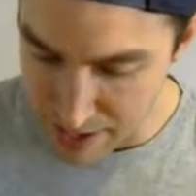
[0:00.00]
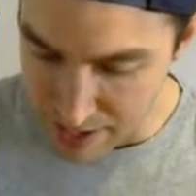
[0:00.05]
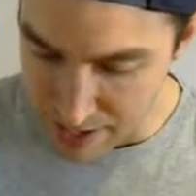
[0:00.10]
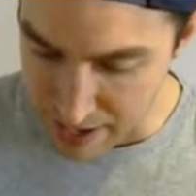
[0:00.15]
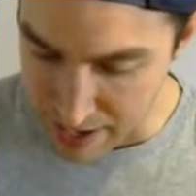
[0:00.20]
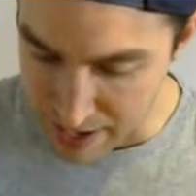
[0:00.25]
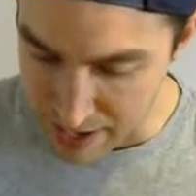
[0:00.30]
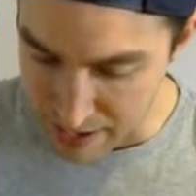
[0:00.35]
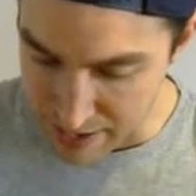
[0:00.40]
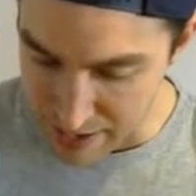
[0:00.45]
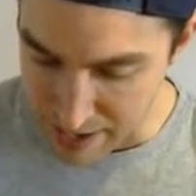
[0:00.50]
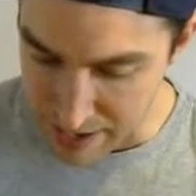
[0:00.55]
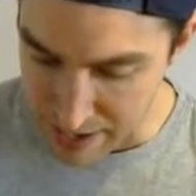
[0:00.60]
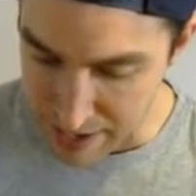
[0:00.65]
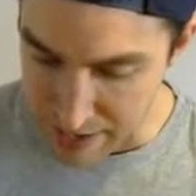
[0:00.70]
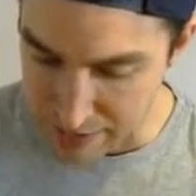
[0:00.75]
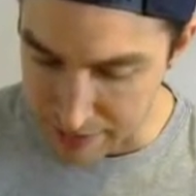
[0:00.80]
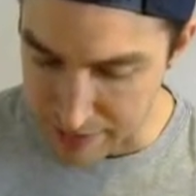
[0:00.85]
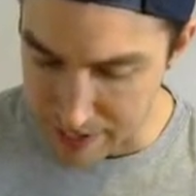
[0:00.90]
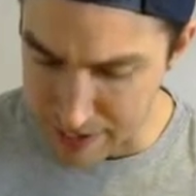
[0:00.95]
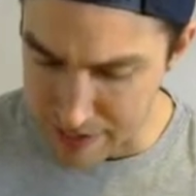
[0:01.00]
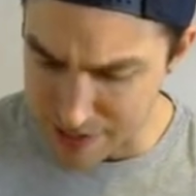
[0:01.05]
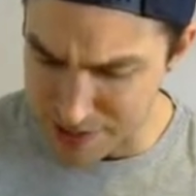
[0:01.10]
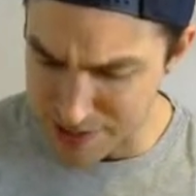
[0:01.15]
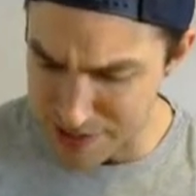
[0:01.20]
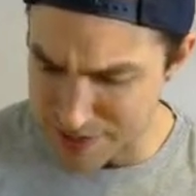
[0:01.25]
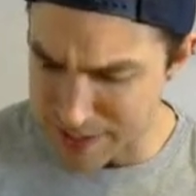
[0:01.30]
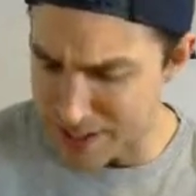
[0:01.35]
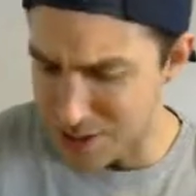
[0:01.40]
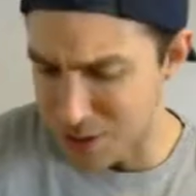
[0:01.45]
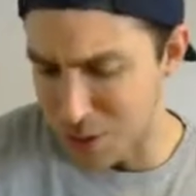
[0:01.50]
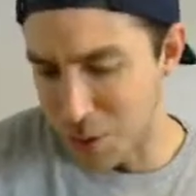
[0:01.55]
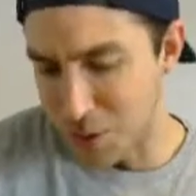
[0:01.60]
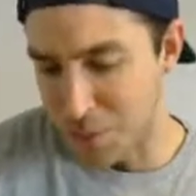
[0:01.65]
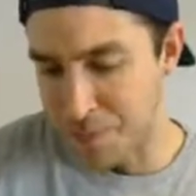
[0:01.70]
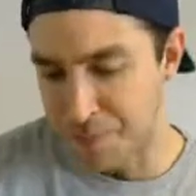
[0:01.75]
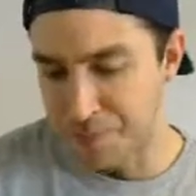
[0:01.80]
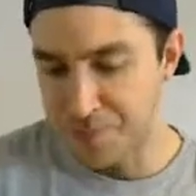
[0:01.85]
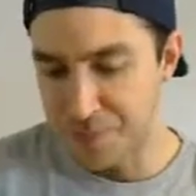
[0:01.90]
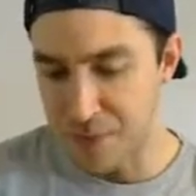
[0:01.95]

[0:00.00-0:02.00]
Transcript: And yeah, so that's cool.